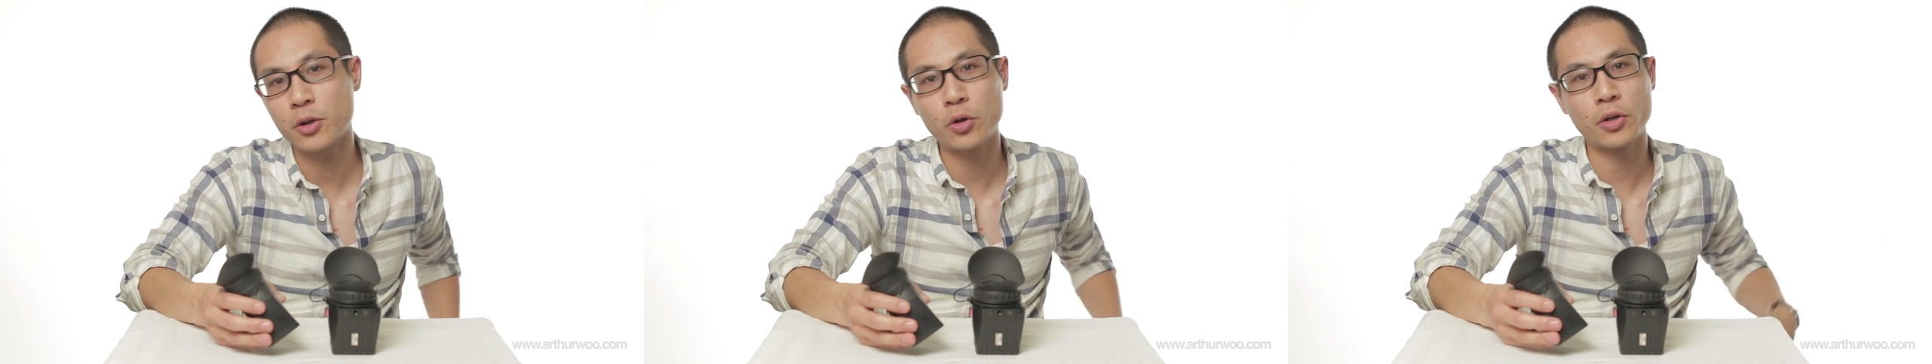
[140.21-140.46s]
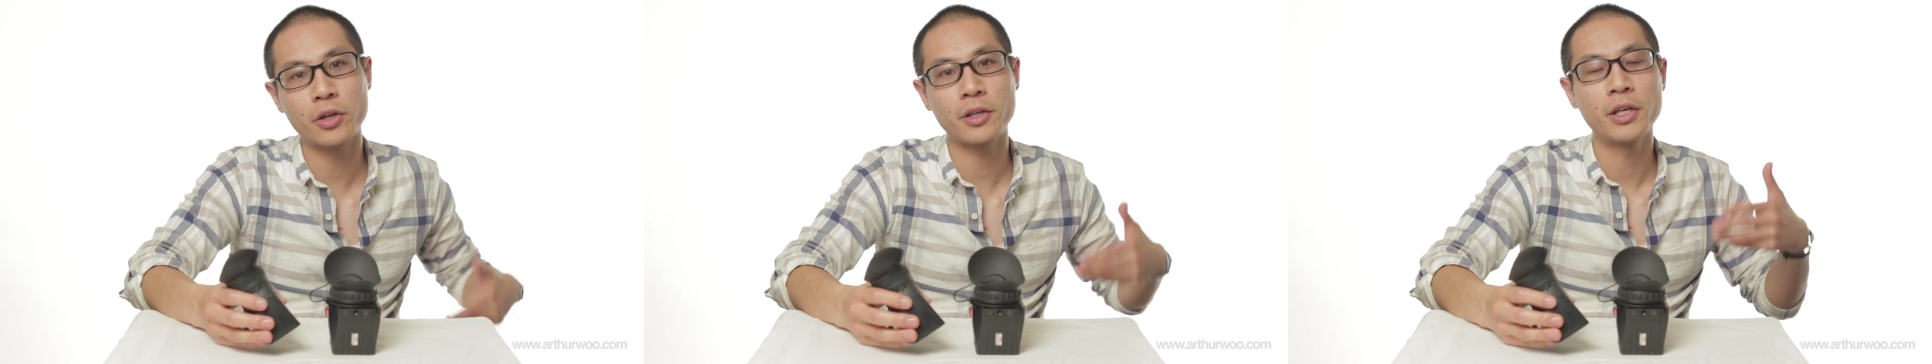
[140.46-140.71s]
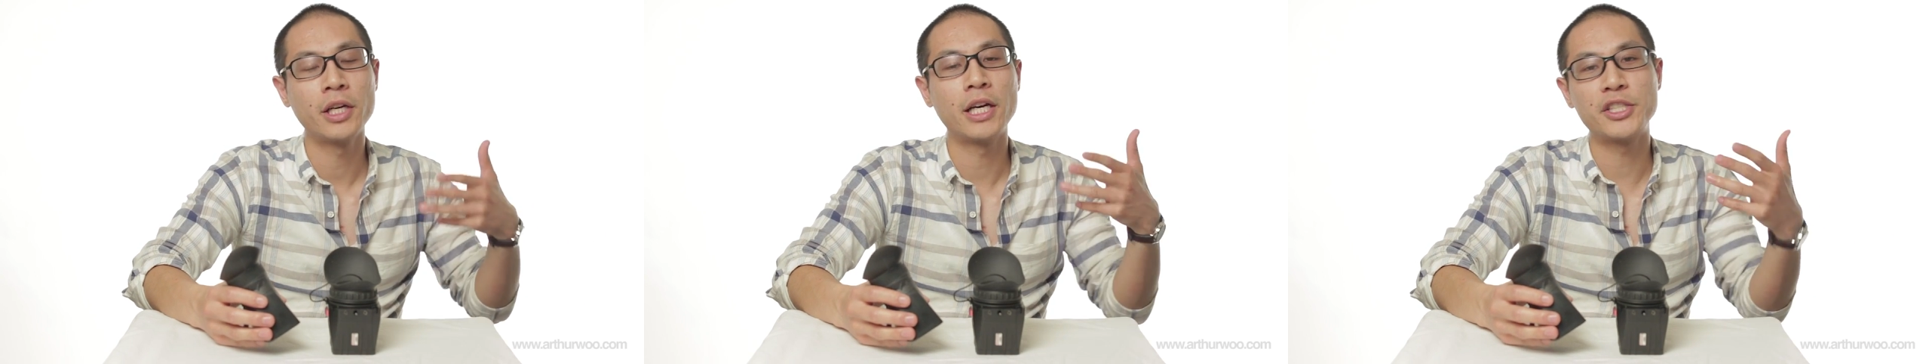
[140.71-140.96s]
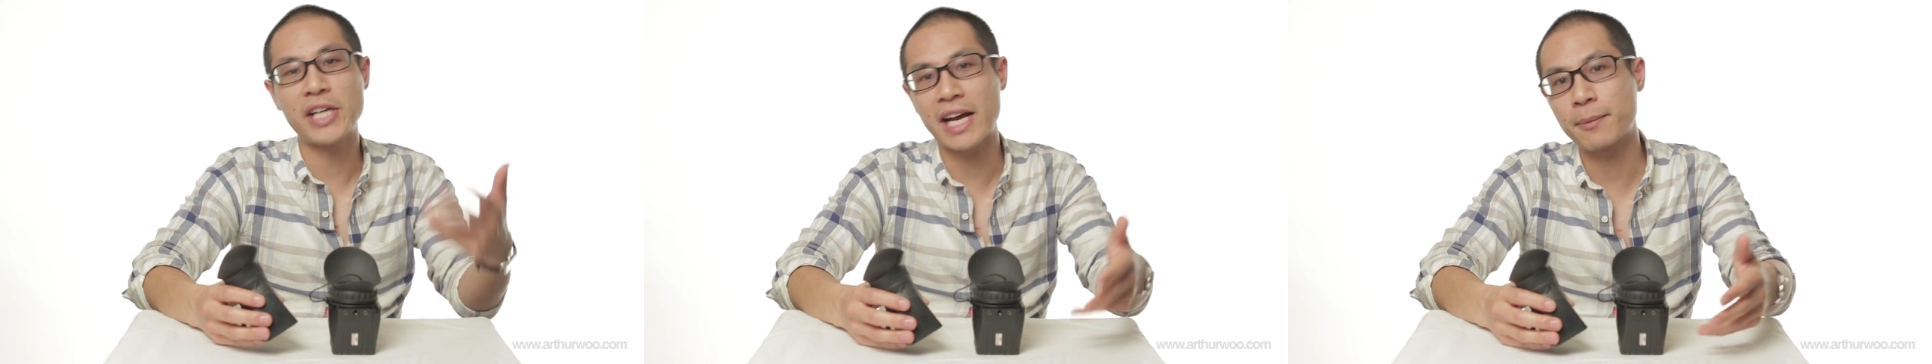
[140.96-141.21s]
or
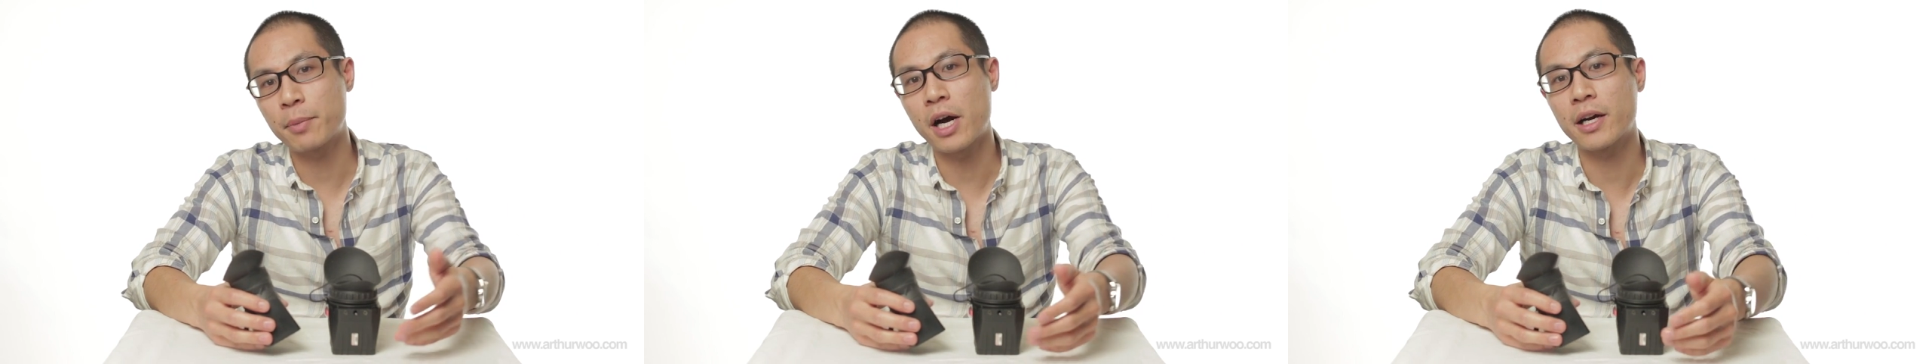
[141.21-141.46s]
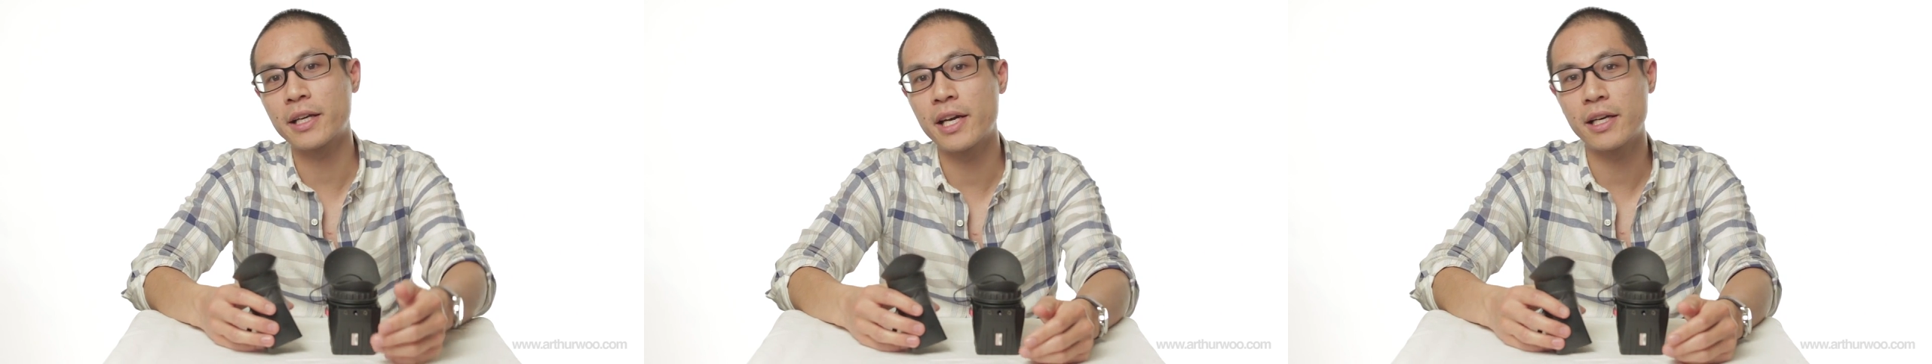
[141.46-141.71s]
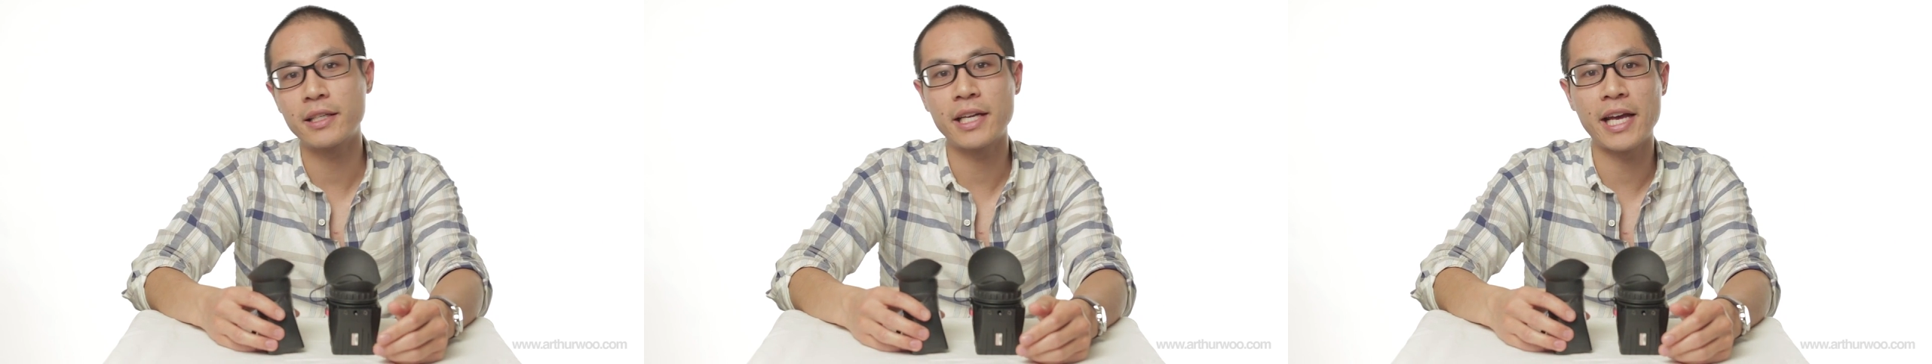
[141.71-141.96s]
a jacket pocket,